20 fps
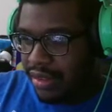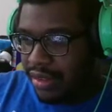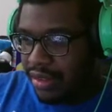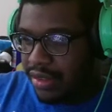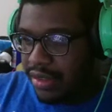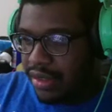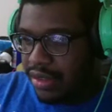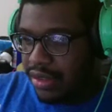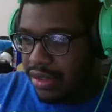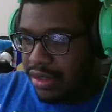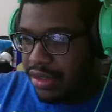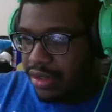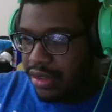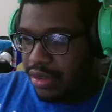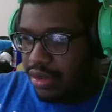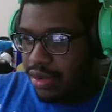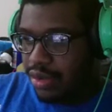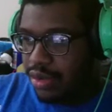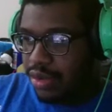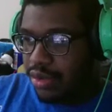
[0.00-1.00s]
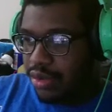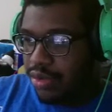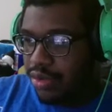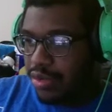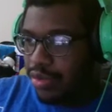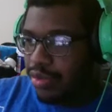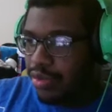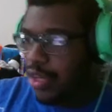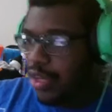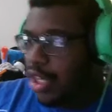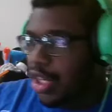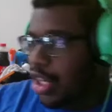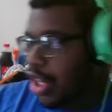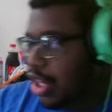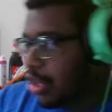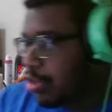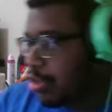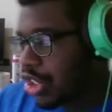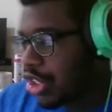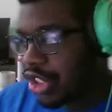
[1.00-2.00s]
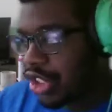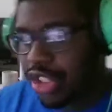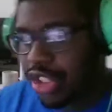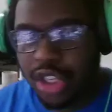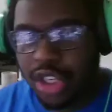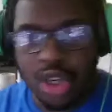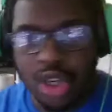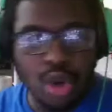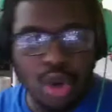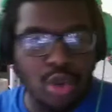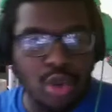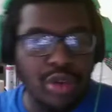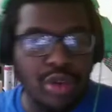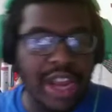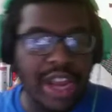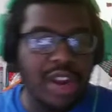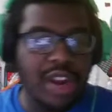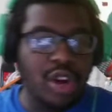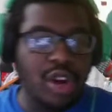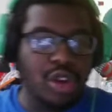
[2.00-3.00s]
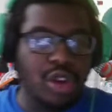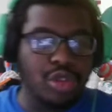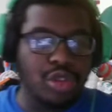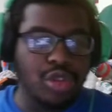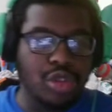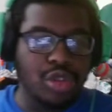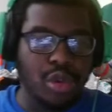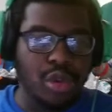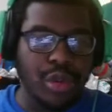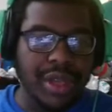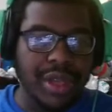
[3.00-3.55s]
So we're just gonna go right on through it.